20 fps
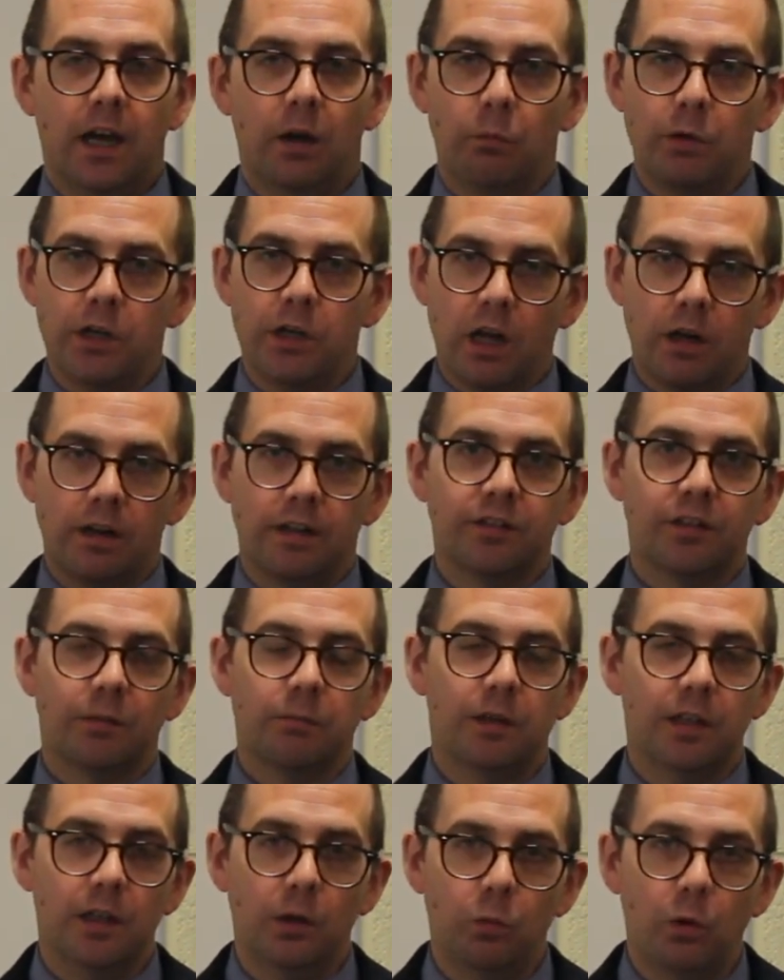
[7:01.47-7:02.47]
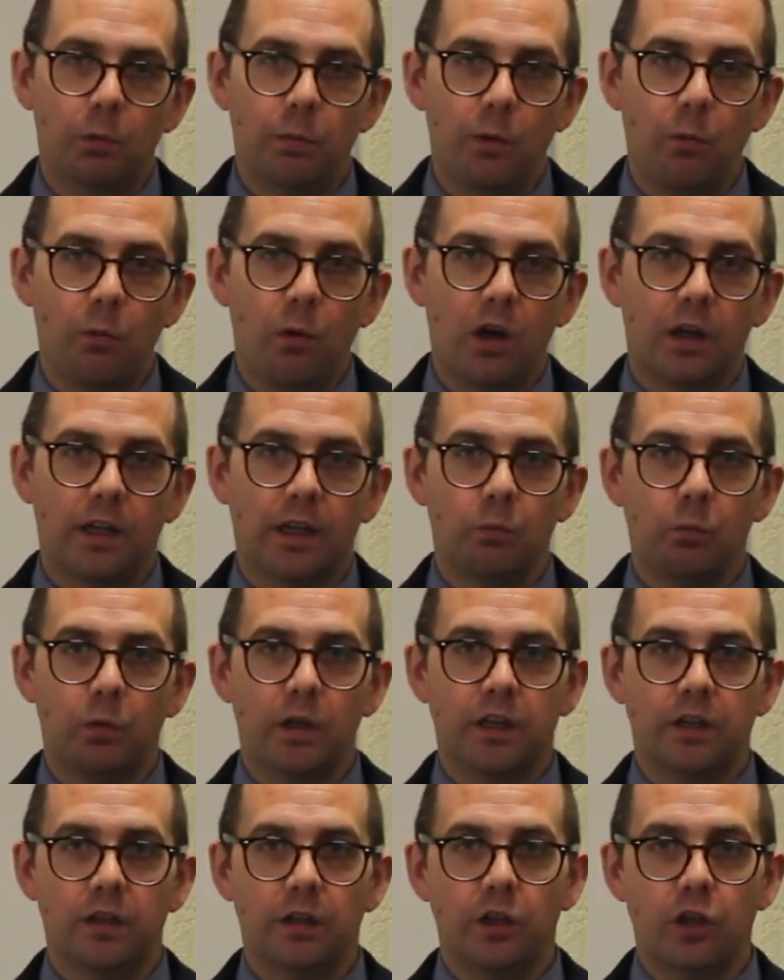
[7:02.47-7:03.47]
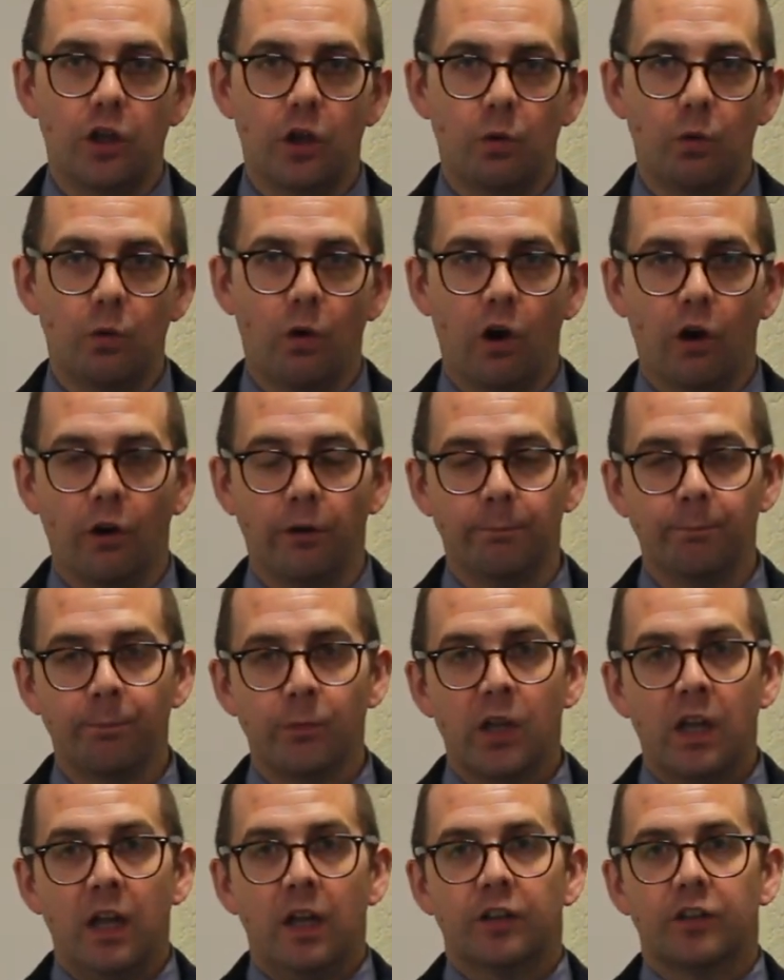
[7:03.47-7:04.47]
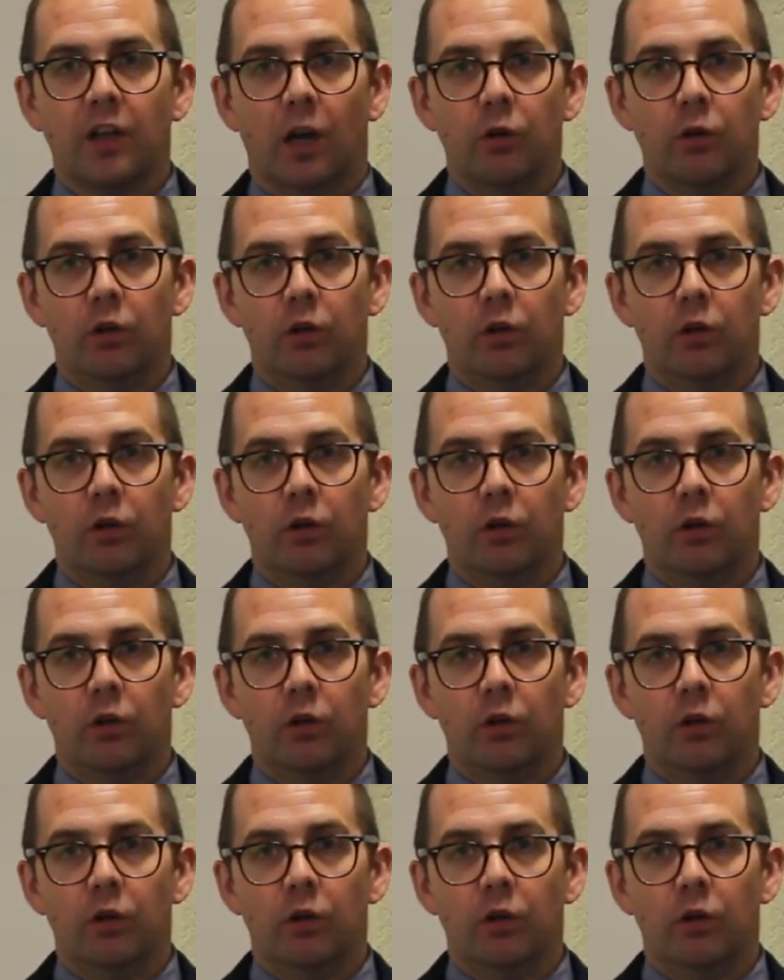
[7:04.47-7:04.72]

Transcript: We know that's something that we'll be working with you on. So